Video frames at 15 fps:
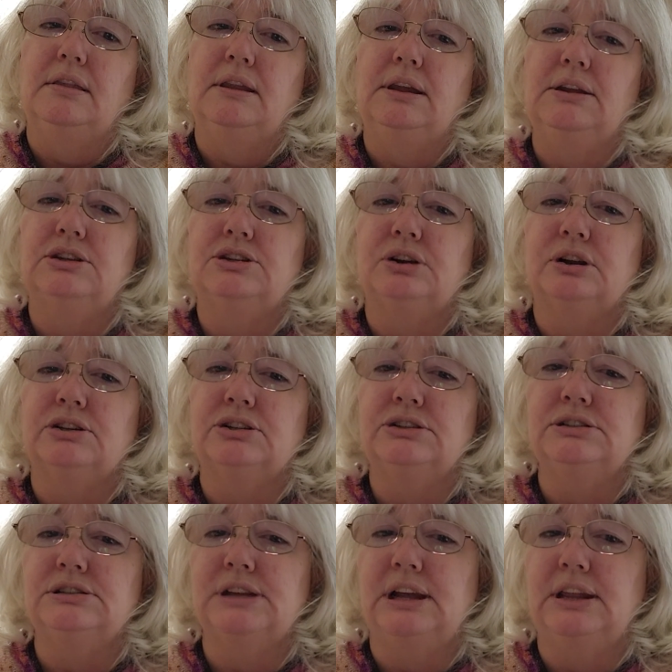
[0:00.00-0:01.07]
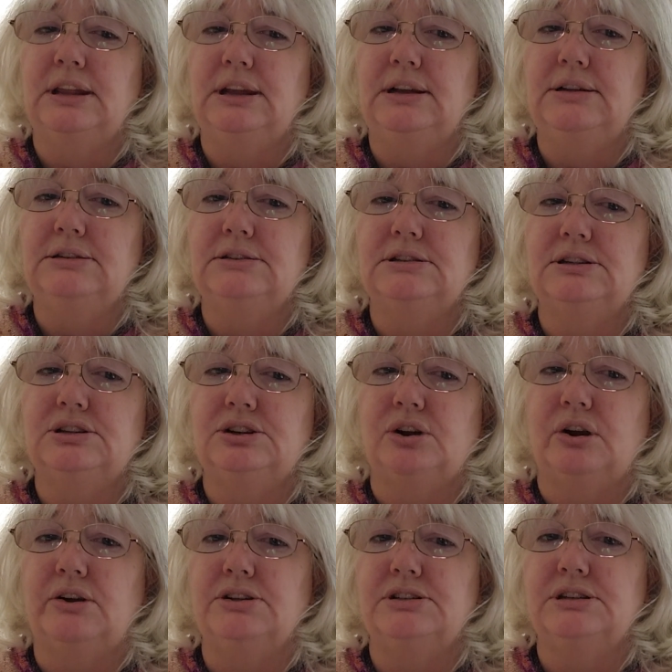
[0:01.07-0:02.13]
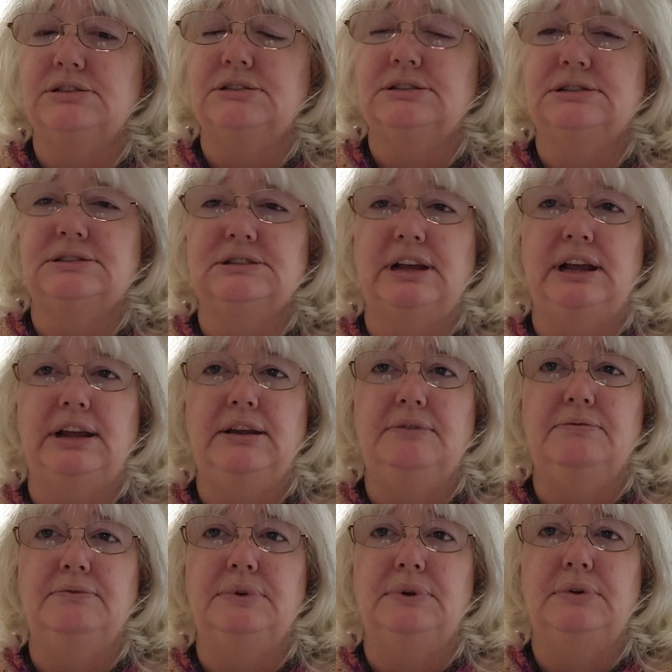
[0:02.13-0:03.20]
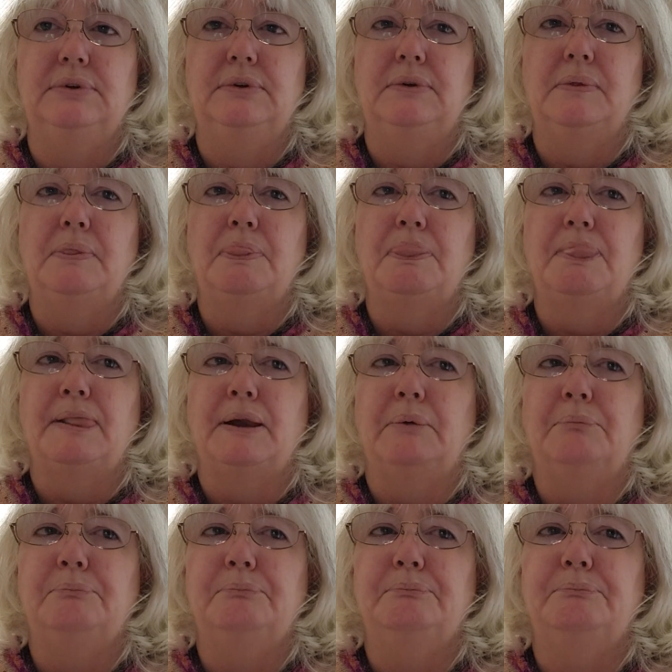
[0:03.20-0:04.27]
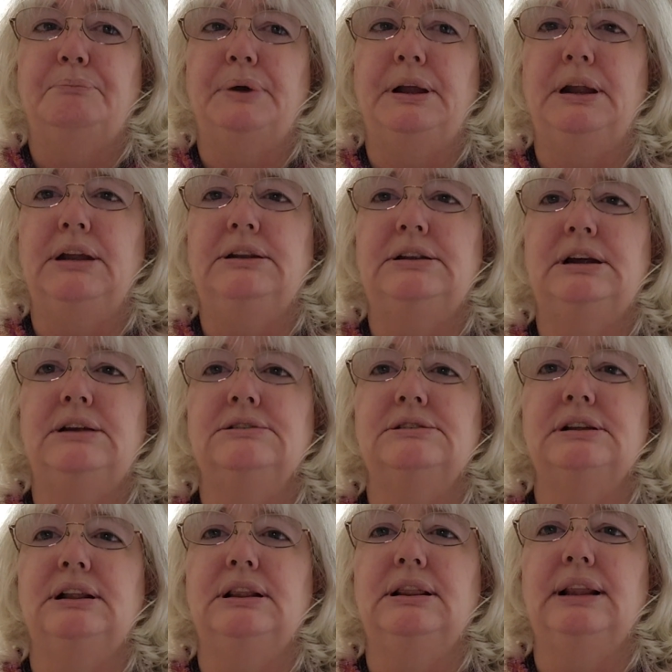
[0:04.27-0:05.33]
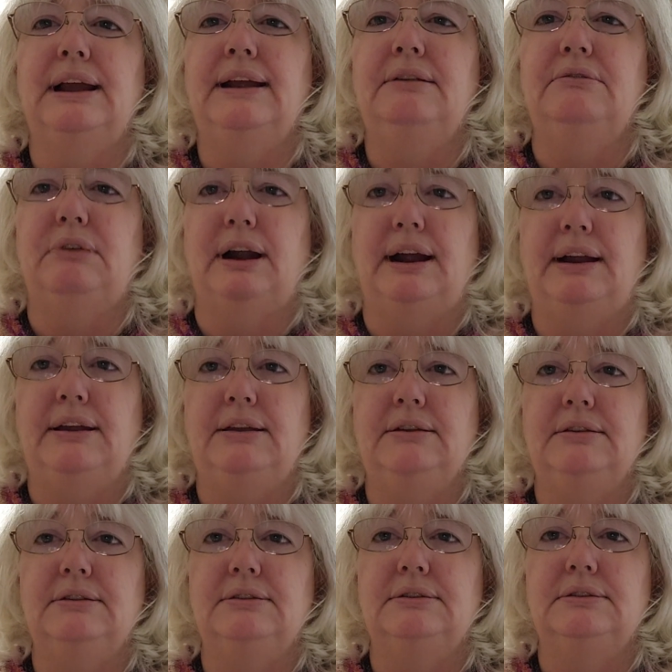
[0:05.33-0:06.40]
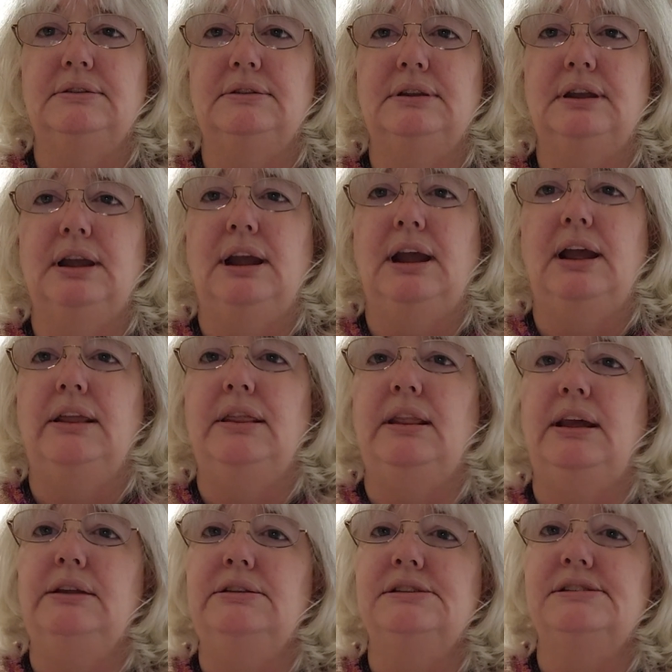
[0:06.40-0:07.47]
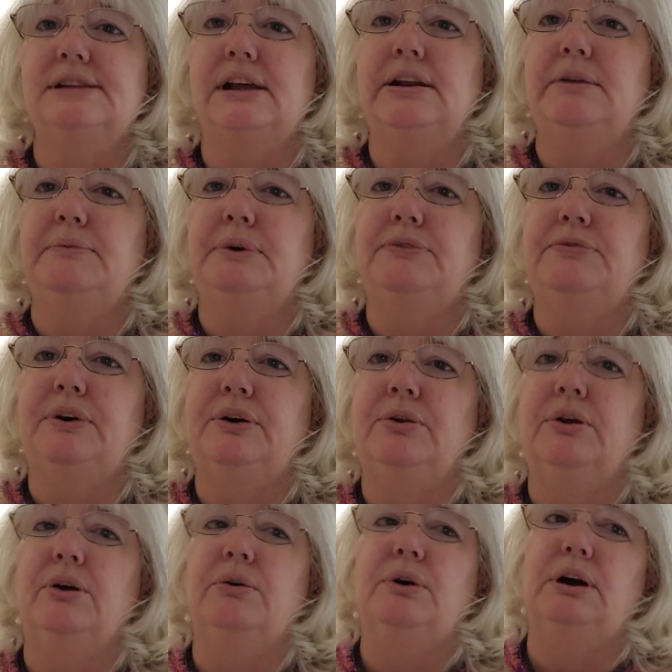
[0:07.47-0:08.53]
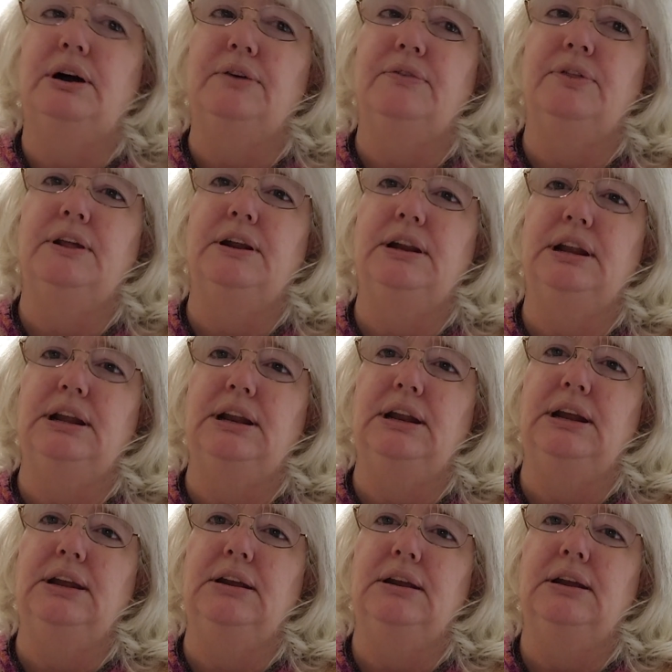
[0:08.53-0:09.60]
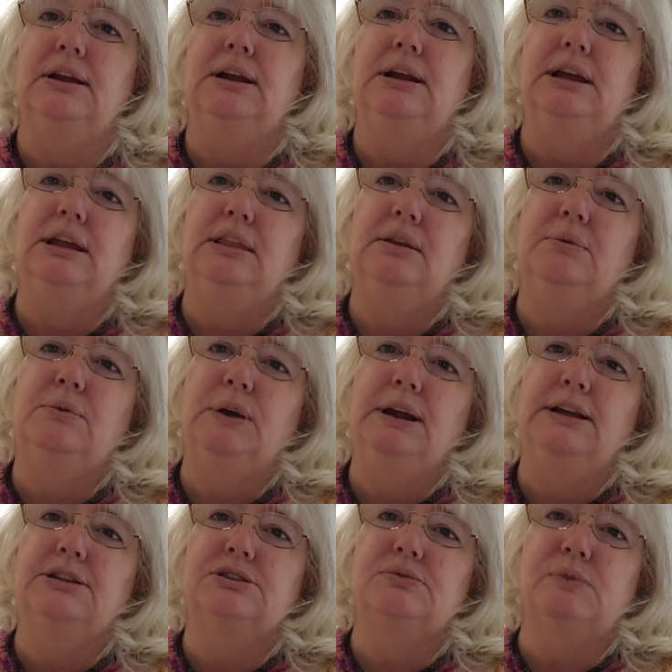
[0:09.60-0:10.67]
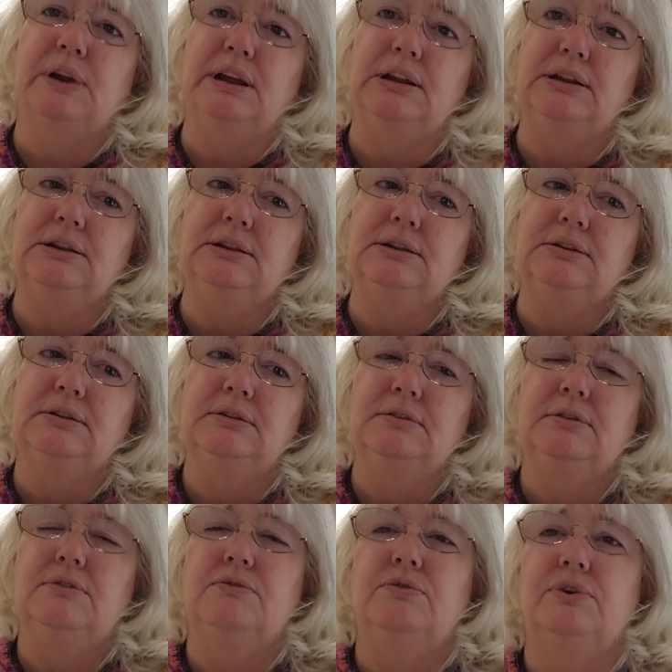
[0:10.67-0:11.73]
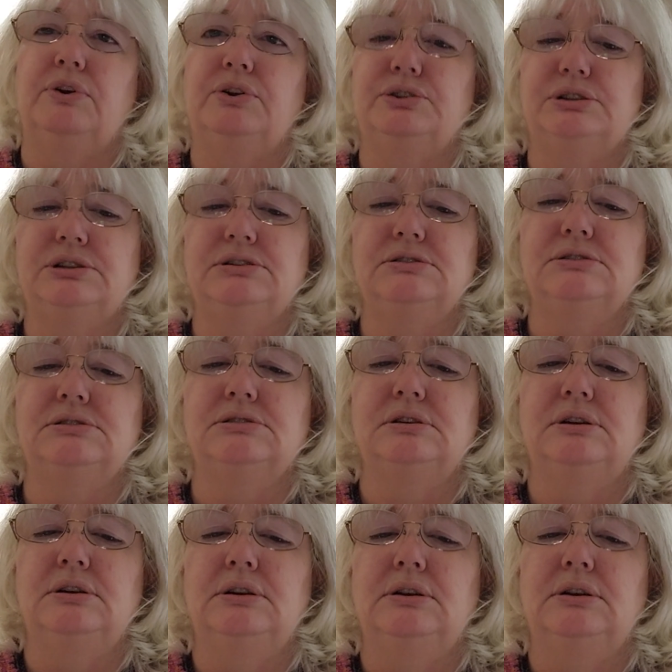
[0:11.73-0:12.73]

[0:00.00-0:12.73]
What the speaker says: the instructions say this, the chart says the same, but it doesn't lay right. And then send them a photo of the knitting in the way it's written versus